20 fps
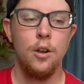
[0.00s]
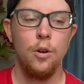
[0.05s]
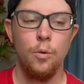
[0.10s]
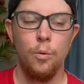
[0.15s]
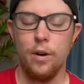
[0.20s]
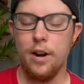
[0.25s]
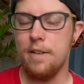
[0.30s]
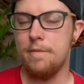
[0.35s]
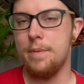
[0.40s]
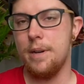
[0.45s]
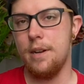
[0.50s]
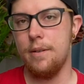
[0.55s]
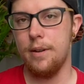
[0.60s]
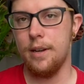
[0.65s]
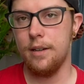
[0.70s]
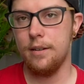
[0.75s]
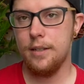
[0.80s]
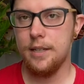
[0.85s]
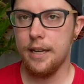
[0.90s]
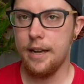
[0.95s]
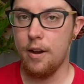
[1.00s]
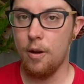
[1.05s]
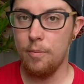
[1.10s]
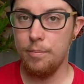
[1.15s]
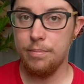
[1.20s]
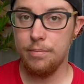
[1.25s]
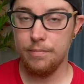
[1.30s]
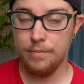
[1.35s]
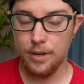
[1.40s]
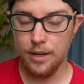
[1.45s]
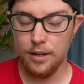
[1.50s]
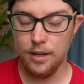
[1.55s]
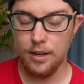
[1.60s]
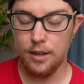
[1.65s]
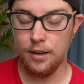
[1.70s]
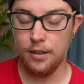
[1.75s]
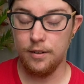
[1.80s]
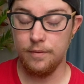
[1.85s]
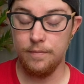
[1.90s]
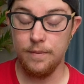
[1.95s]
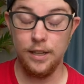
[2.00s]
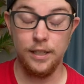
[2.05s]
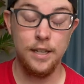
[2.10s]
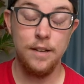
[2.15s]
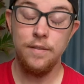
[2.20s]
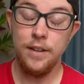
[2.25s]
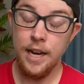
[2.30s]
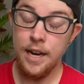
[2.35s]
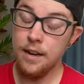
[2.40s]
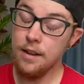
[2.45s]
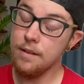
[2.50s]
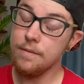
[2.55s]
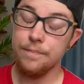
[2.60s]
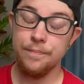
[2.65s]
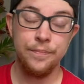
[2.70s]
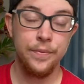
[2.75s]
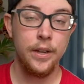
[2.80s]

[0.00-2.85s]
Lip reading: what I've been doing to help alleviate it.